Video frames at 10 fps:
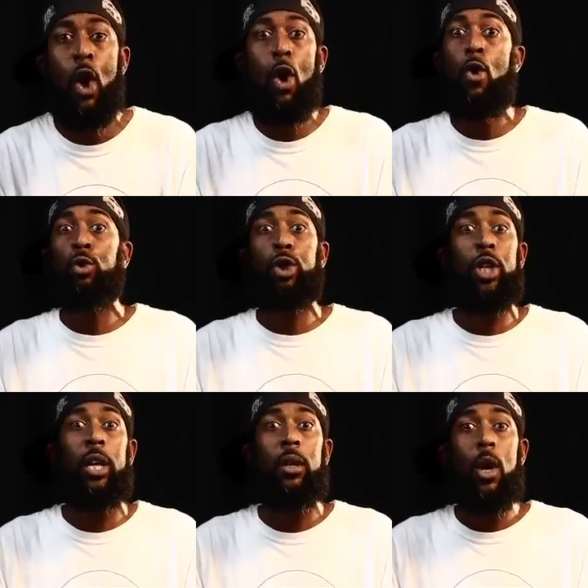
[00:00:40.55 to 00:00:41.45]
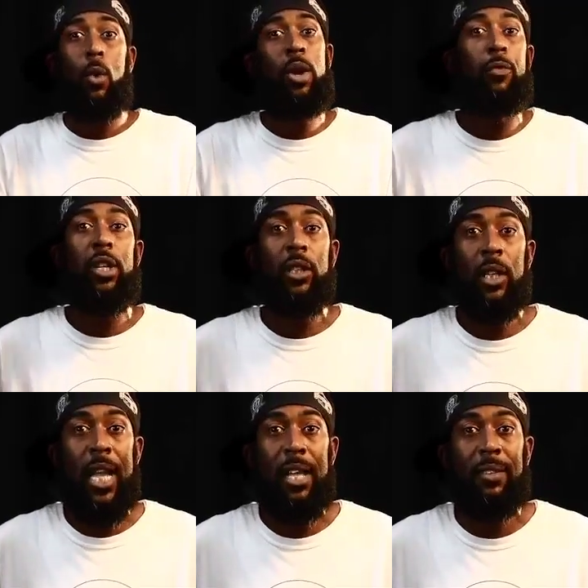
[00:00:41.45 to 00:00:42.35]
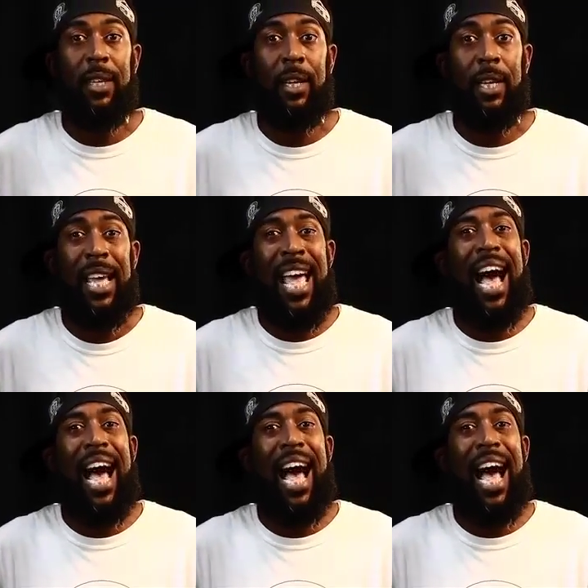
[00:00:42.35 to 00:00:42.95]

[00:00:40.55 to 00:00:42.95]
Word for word: oh shit, we've reached the debt ceiling.